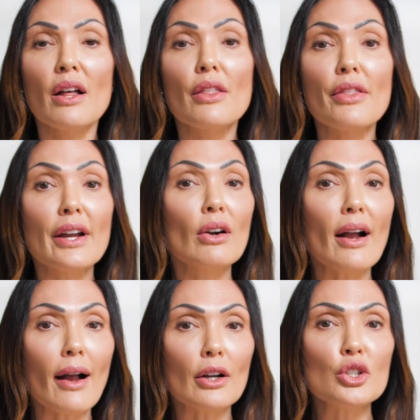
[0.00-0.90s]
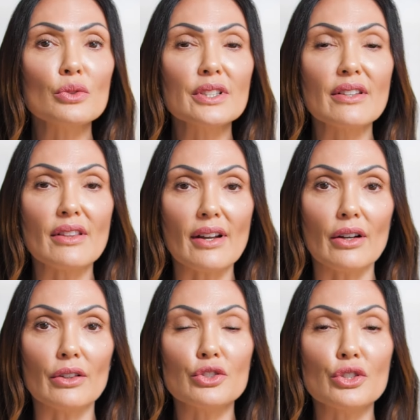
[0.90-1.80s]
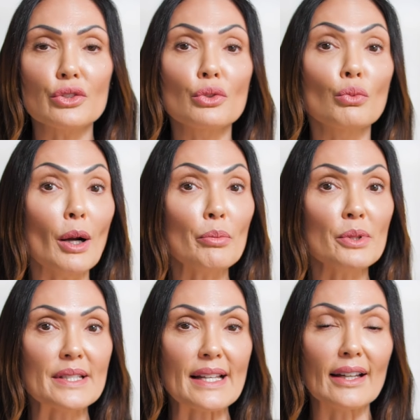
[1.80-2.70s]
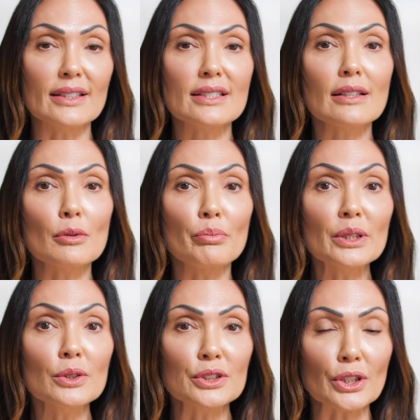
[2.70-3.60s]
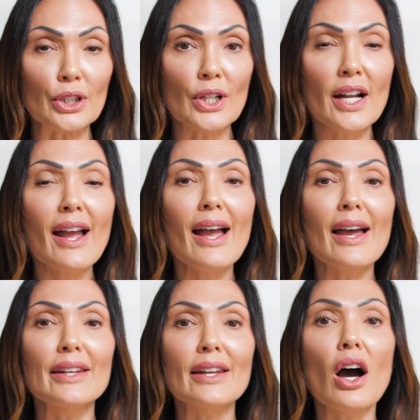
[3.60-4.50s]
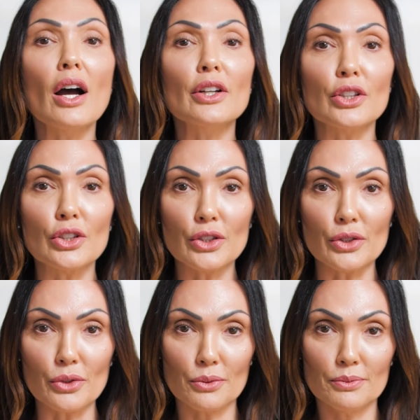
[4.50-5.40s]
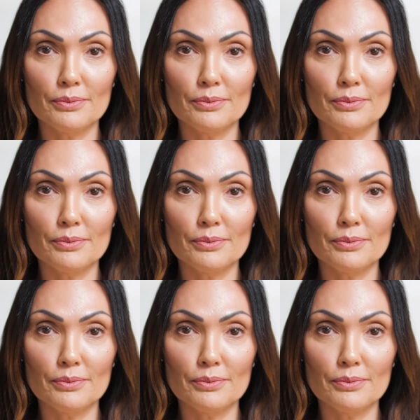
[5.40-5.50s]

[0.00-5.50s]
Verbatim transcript: they're actually there to represent the builder and not you.